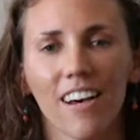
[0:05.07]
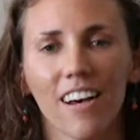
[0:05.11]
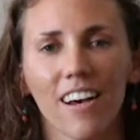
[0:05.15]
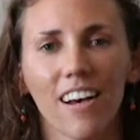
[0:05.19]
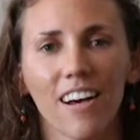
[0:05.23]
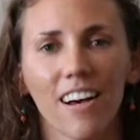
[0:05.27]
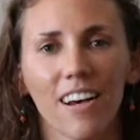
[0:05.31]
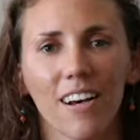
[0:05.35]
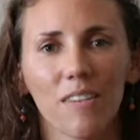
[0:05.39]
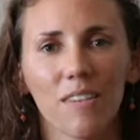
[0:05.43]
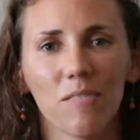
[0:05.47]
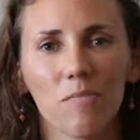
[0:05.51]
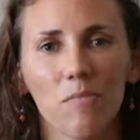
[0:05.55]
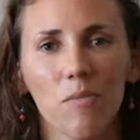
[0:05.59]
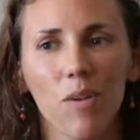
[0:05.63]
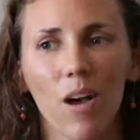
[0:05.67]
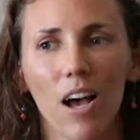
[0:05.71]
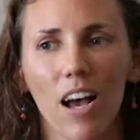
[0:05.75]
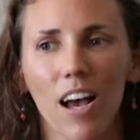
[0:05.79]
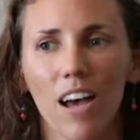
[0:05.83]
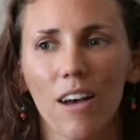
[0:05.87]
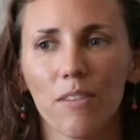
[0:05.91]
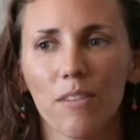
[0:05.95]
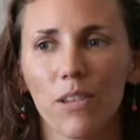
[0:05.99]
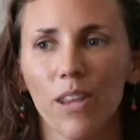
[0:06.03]
Um,
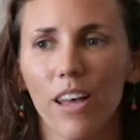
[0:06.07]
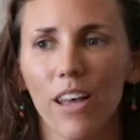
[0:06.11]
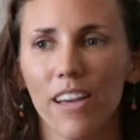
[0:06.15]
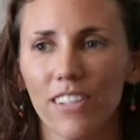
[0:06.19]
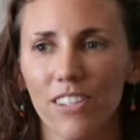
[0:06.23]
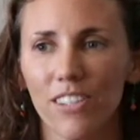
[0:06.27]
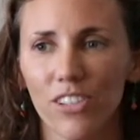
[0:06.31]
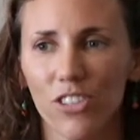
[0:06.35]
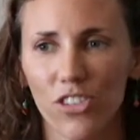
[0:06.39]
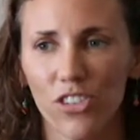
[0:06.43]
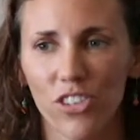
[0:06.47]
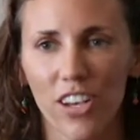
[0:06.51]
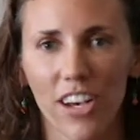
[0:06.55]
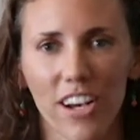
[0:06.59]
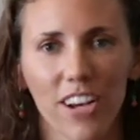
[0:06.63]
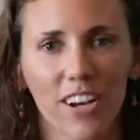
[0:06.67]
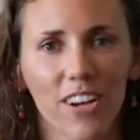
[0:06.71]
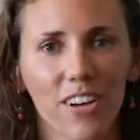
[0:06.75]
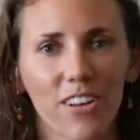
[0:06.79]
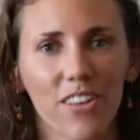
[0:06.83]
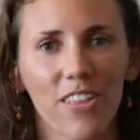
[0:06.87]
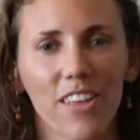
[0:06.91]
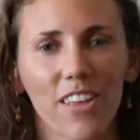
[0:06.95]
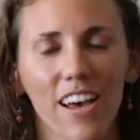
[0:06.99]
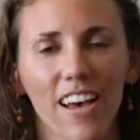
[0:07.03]
I would like to
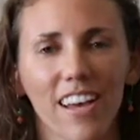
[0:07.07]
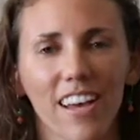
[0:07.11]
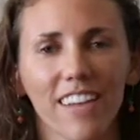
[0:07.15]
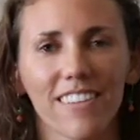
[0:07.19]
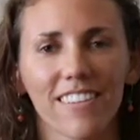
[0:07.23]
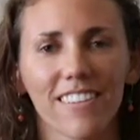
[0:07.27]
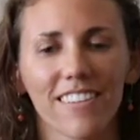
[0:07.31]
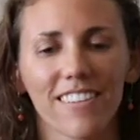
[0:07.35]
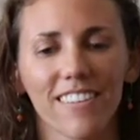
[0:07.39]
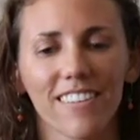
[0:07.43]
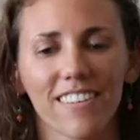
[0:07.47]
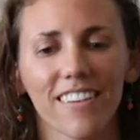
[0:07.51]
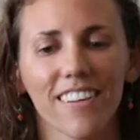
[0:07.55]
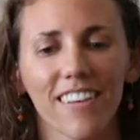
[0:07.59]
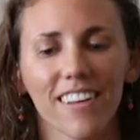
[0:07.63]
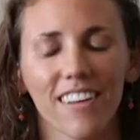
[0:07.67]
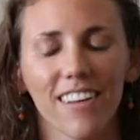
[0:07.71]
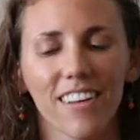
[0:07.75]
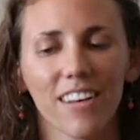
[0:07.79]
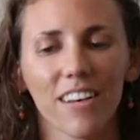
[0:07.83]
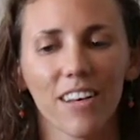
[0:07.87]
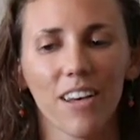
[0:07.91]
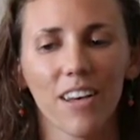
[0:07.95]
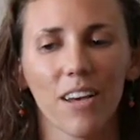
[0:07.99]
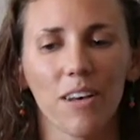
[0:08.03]
share that
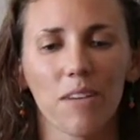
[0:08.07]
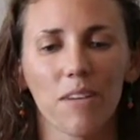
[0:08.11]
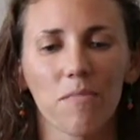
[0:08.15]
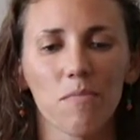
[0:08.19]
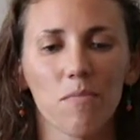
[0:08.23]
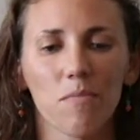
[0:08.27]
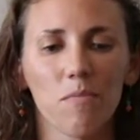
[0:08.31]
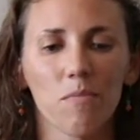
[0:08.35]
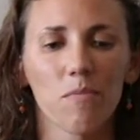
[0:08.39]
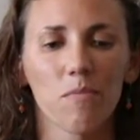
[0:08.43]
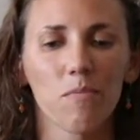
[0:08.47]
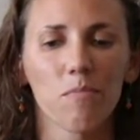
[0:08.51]
um,